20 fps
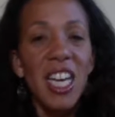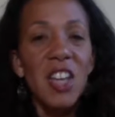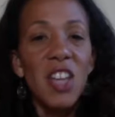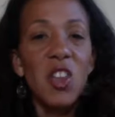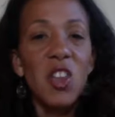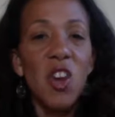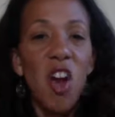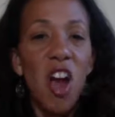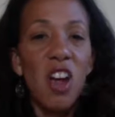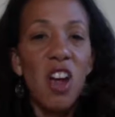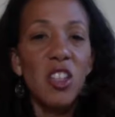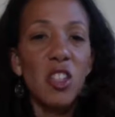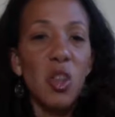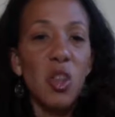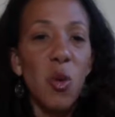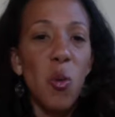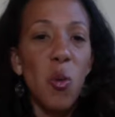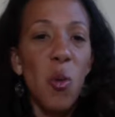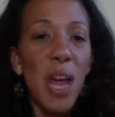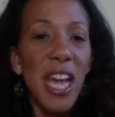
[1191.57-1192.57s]
There are
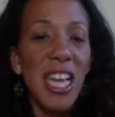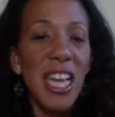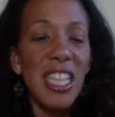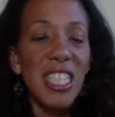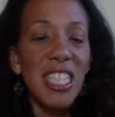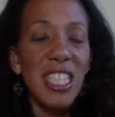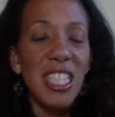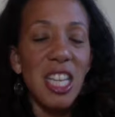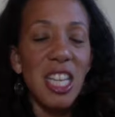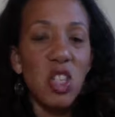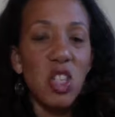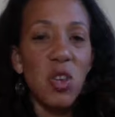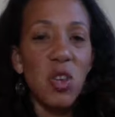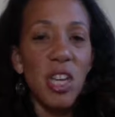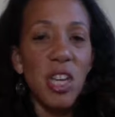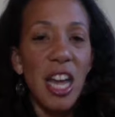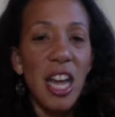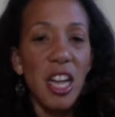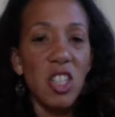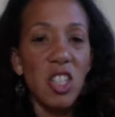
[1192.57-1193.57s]
also ways that you
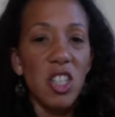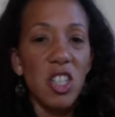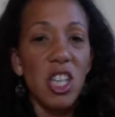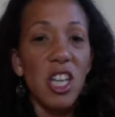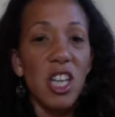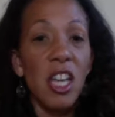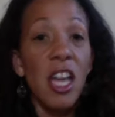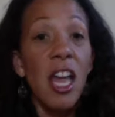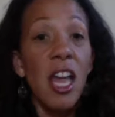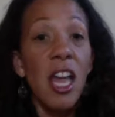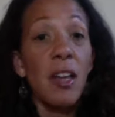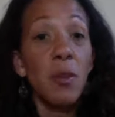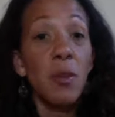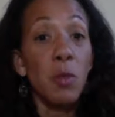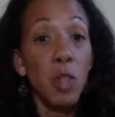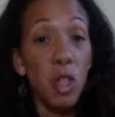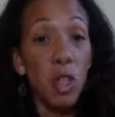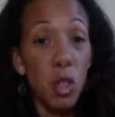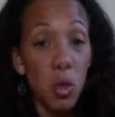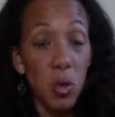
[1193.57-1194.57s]
can actually
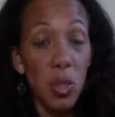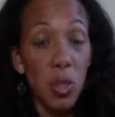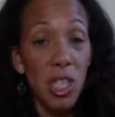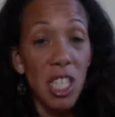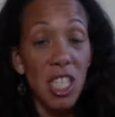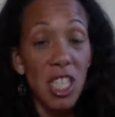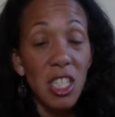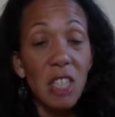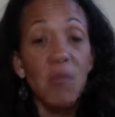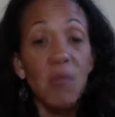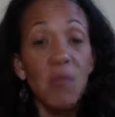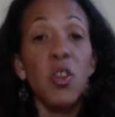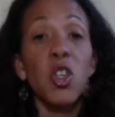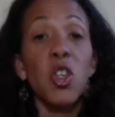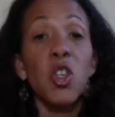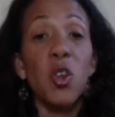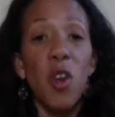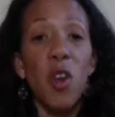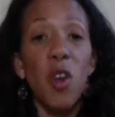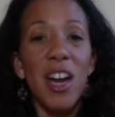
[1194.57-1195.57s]
use this for
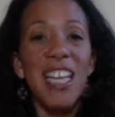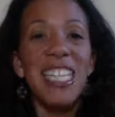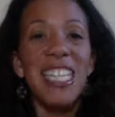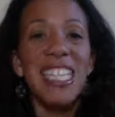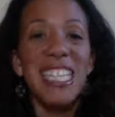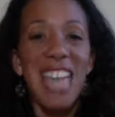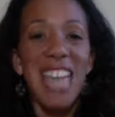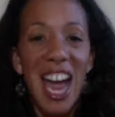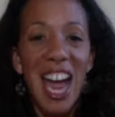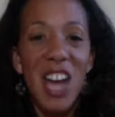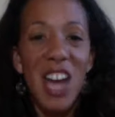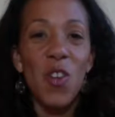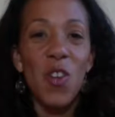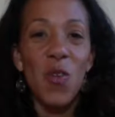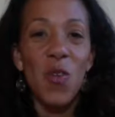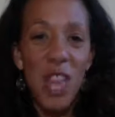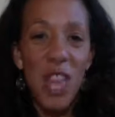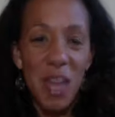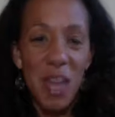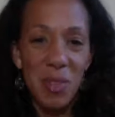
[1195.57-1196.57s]
your entire
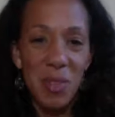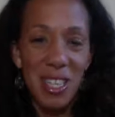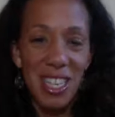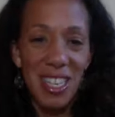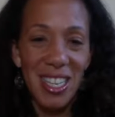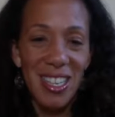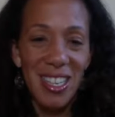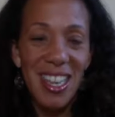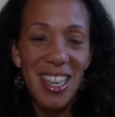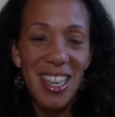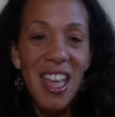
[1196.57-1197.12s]
family.